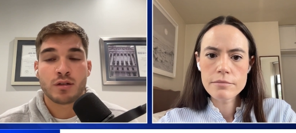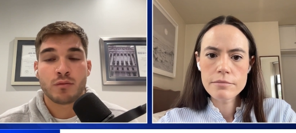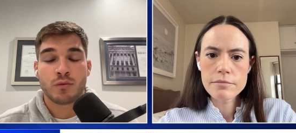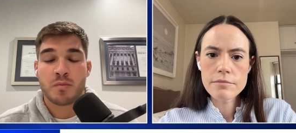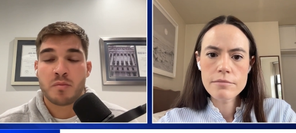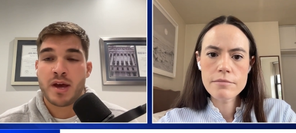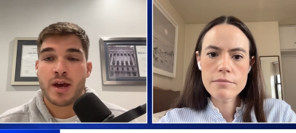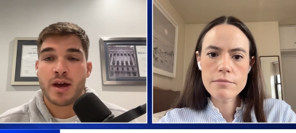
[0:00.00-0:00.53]

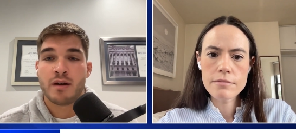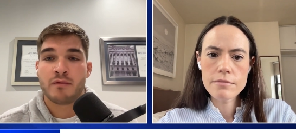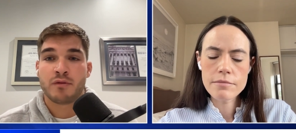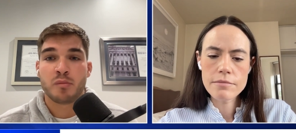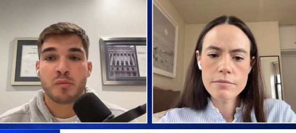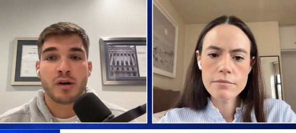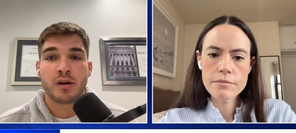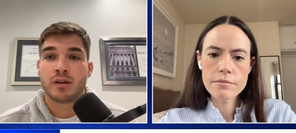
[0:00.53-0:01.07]
Speaker 1: We may have
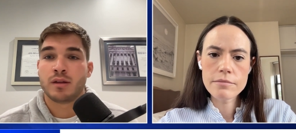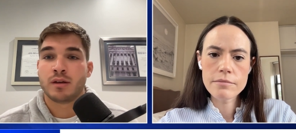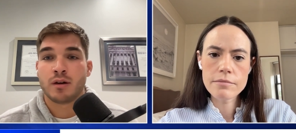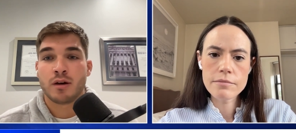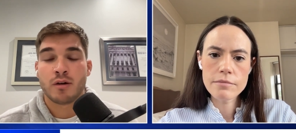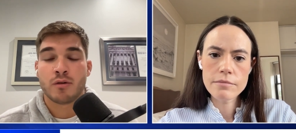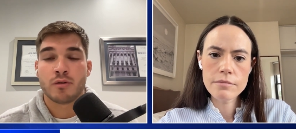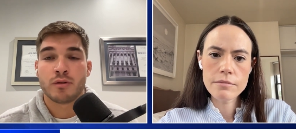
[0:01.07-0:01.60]
a bug in the
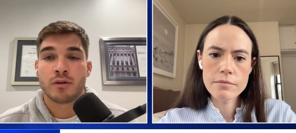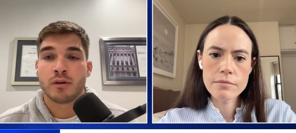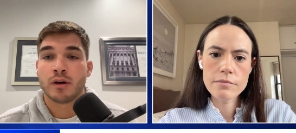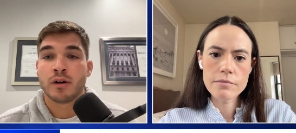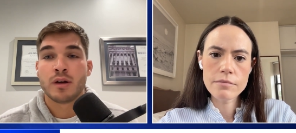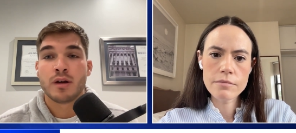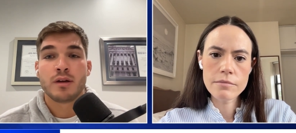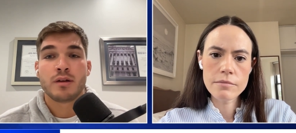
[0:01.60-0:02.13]
code
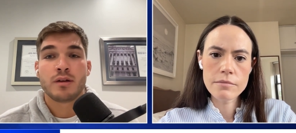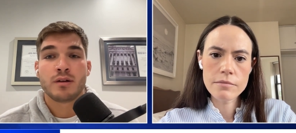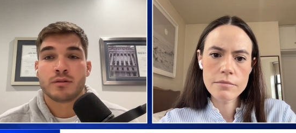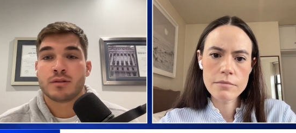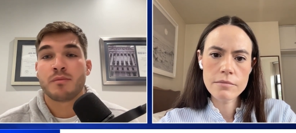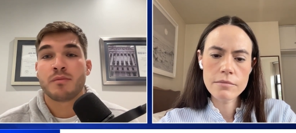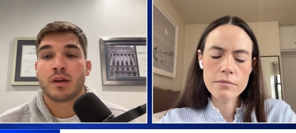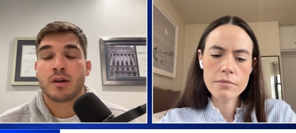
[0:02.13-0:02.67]
or, you know,
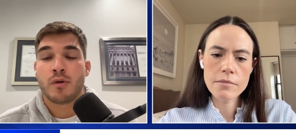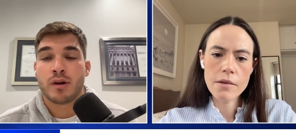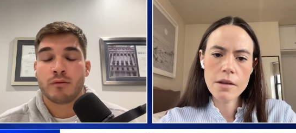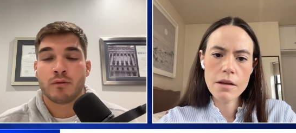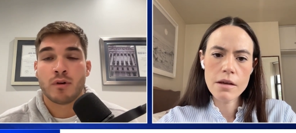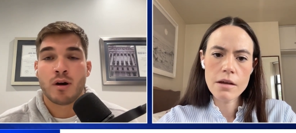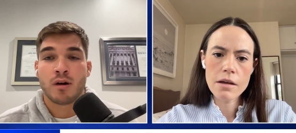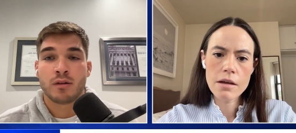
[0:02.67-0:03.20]
something went
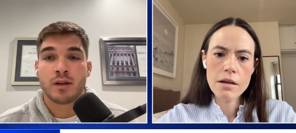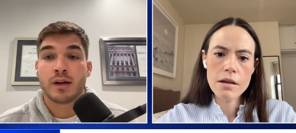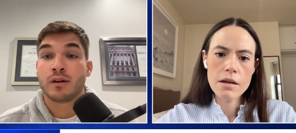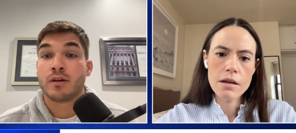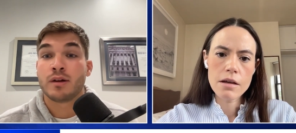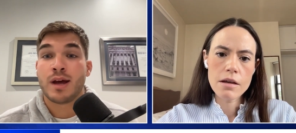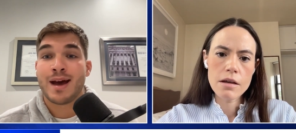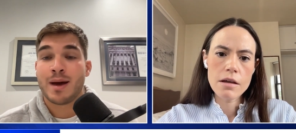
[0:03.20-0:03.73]
wrong that
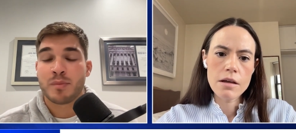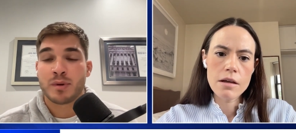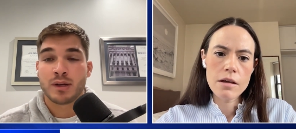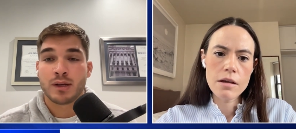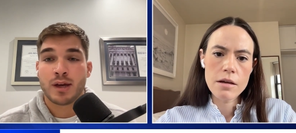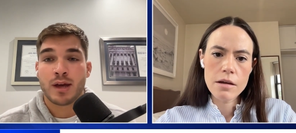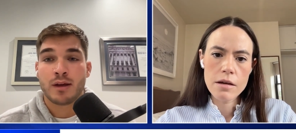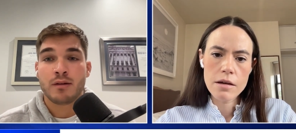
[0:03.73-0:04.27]
could happen
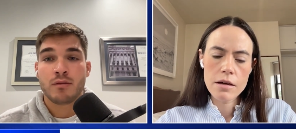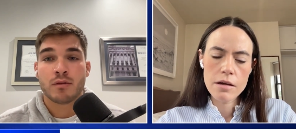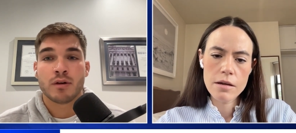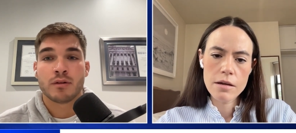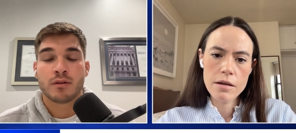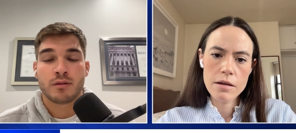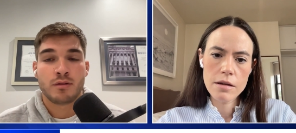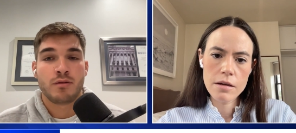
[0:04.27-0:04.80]
again?
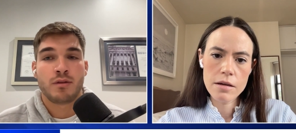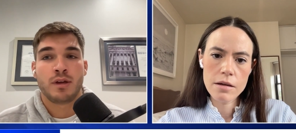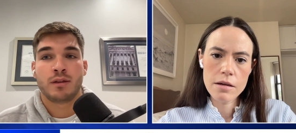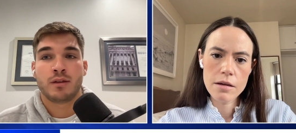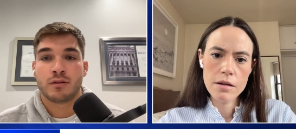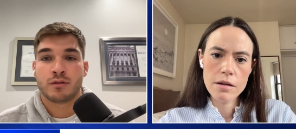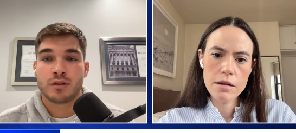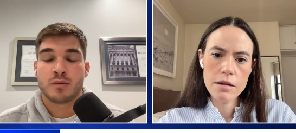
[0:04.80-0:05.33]
Or you think
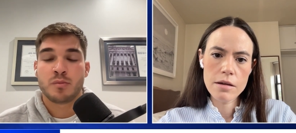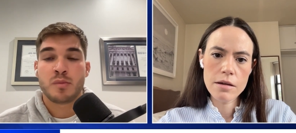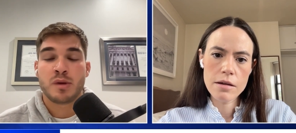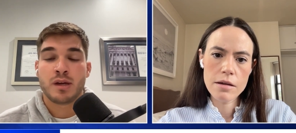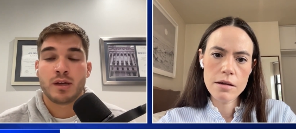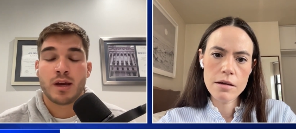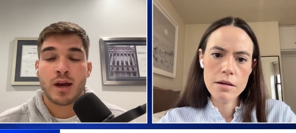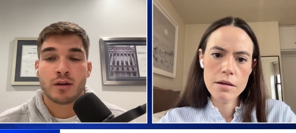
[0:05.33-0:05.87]
they're just
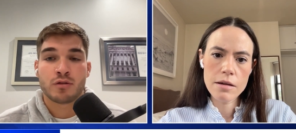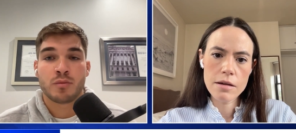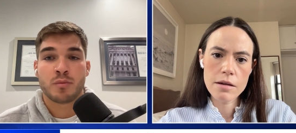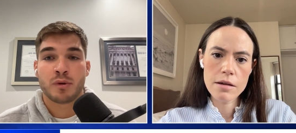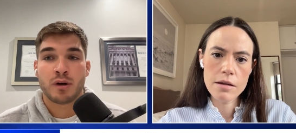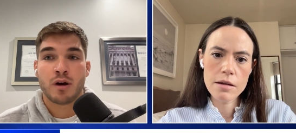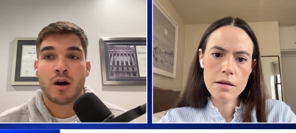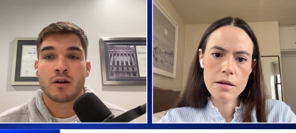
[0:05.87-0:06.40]
being extra
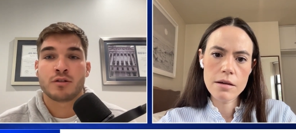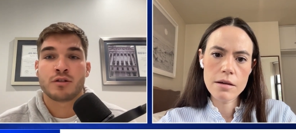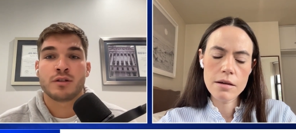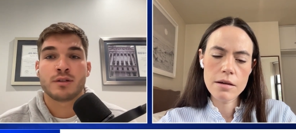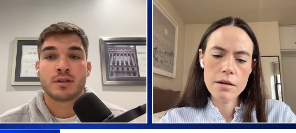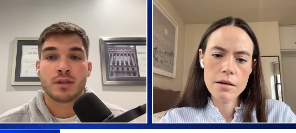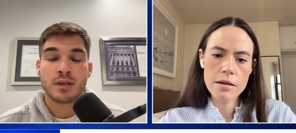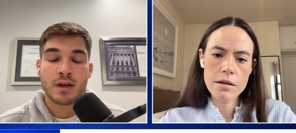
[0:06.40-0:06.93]

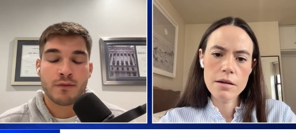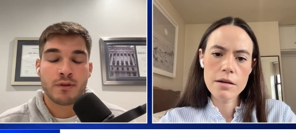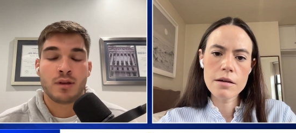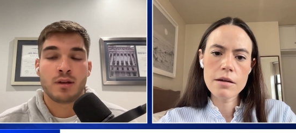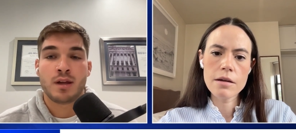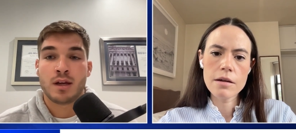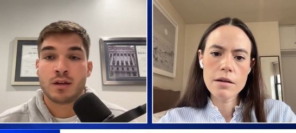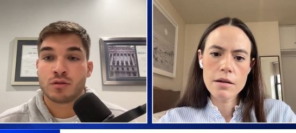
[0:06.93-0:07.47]
precautious given
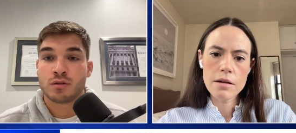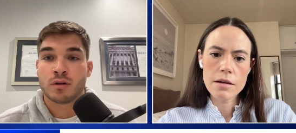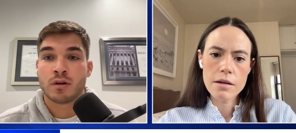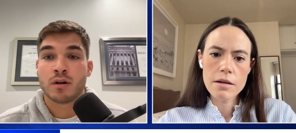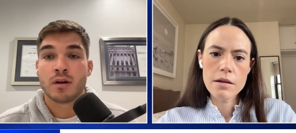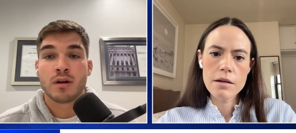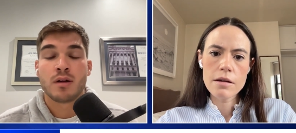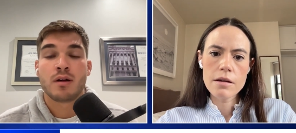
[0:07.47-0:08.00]
the
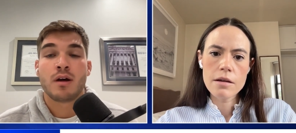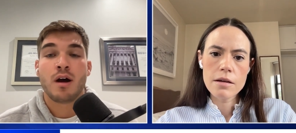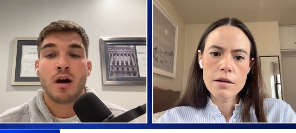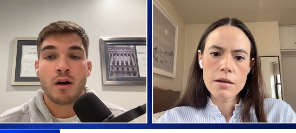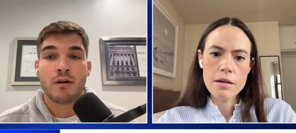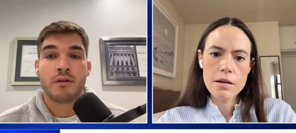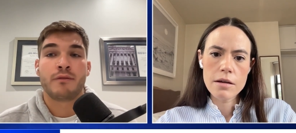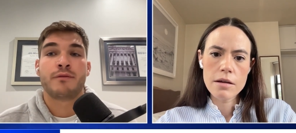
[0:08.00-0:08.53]
nature
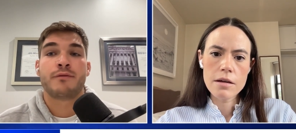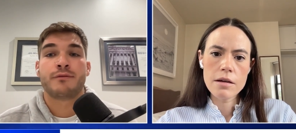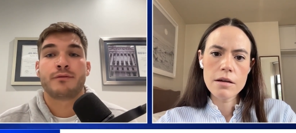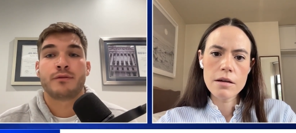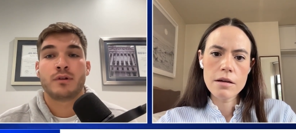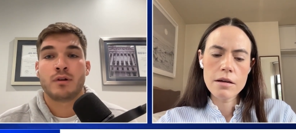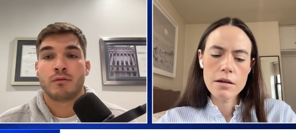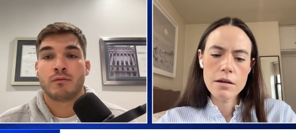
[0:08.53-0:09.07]
of,
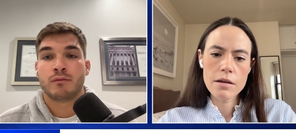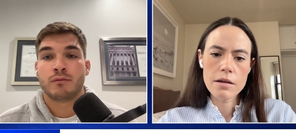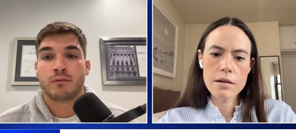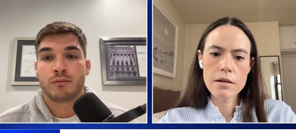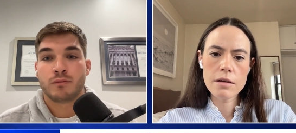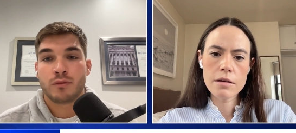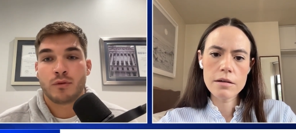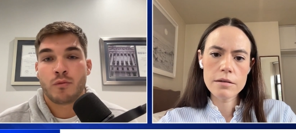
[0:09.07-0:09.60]
you know,
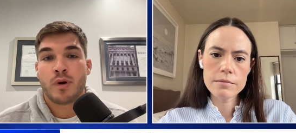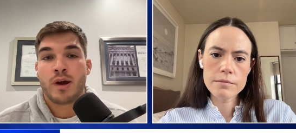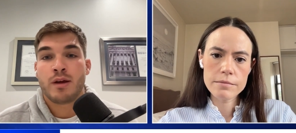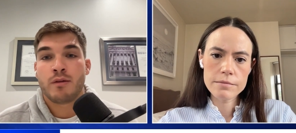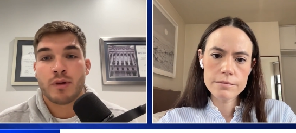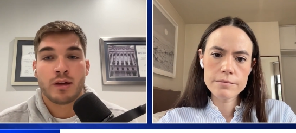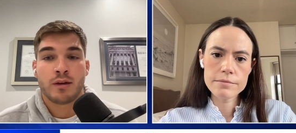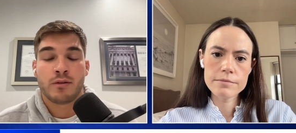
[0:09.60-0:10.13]
the
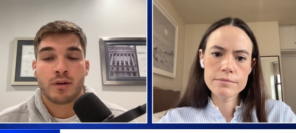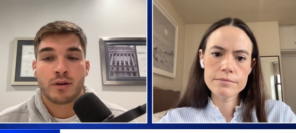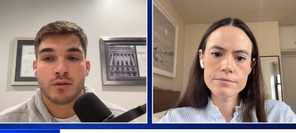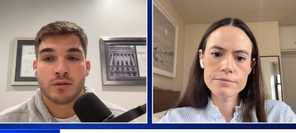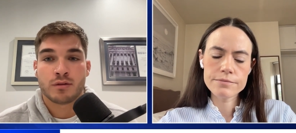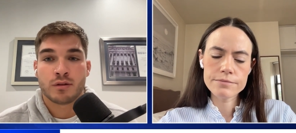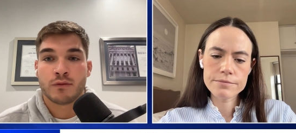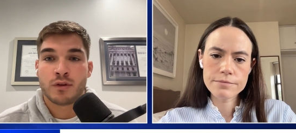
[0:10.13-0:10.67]
way
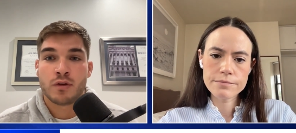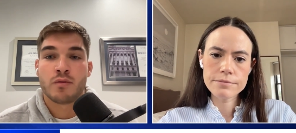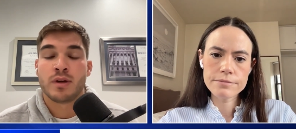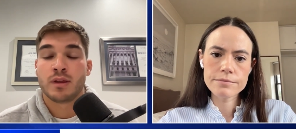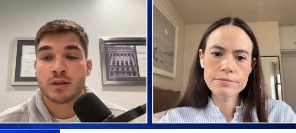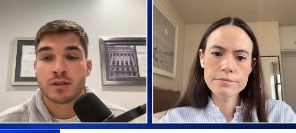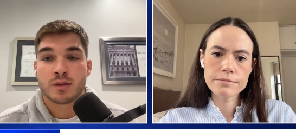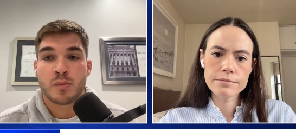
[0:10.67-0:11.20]
regulators are
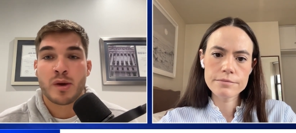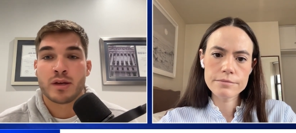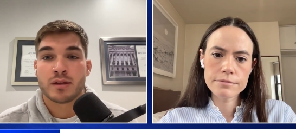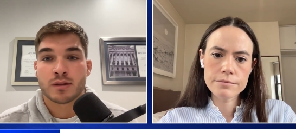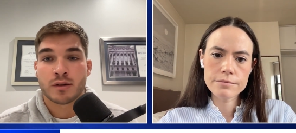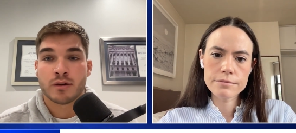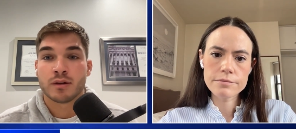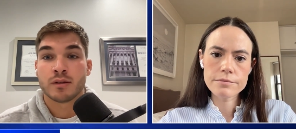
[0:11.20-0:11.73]
viewing this
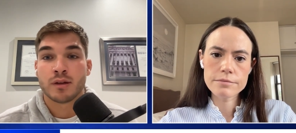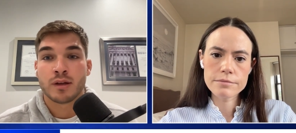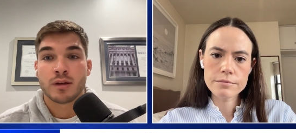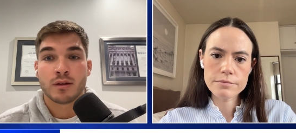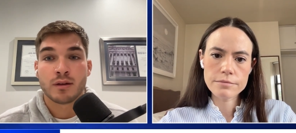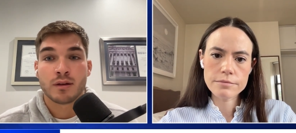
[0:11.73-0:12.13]
space currently?